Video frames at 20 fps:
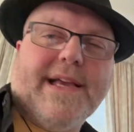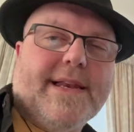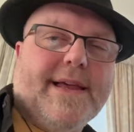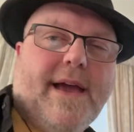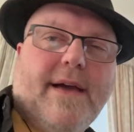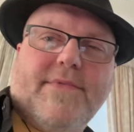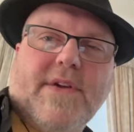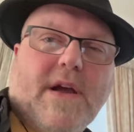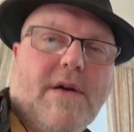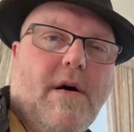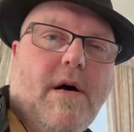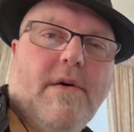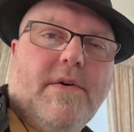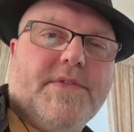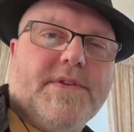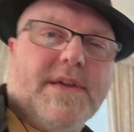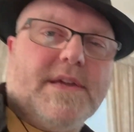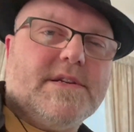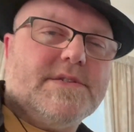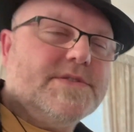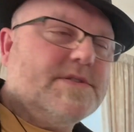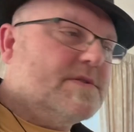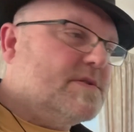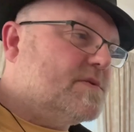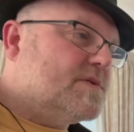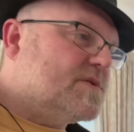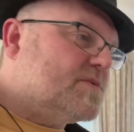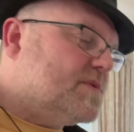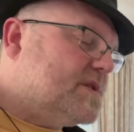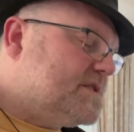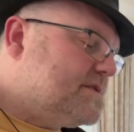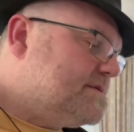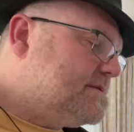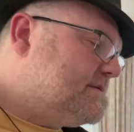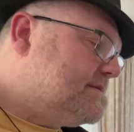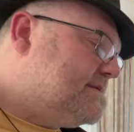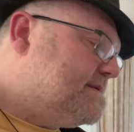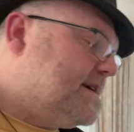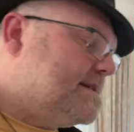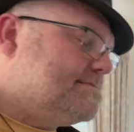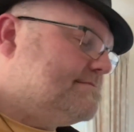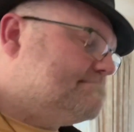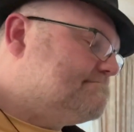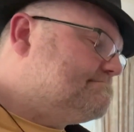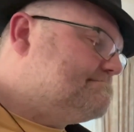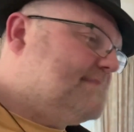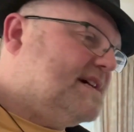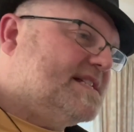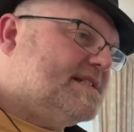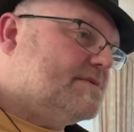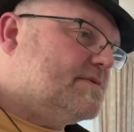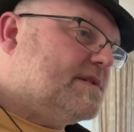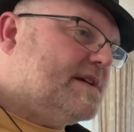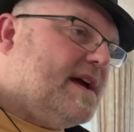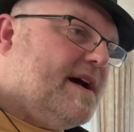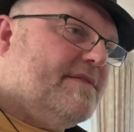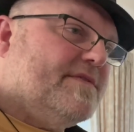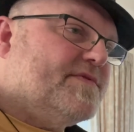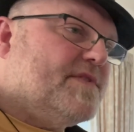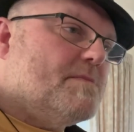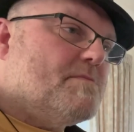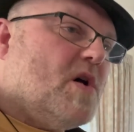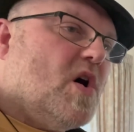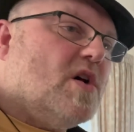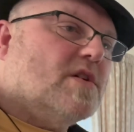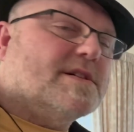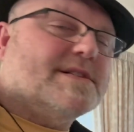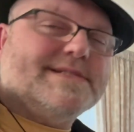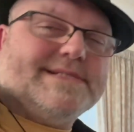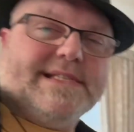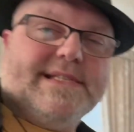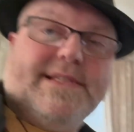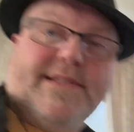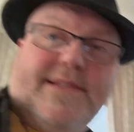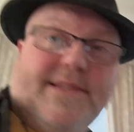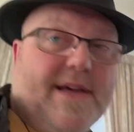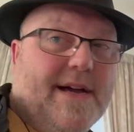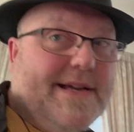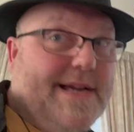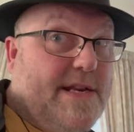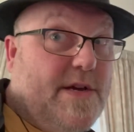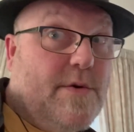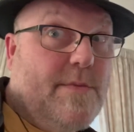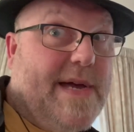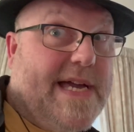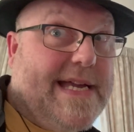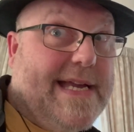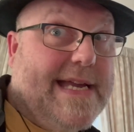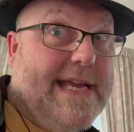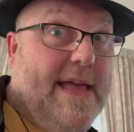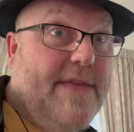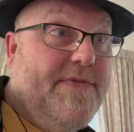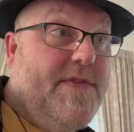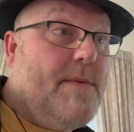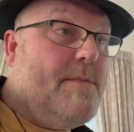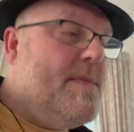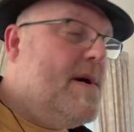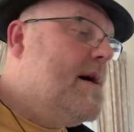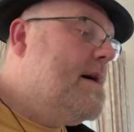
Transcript: and having all the issues, which I don't have them all, and now I gotta go back and get them.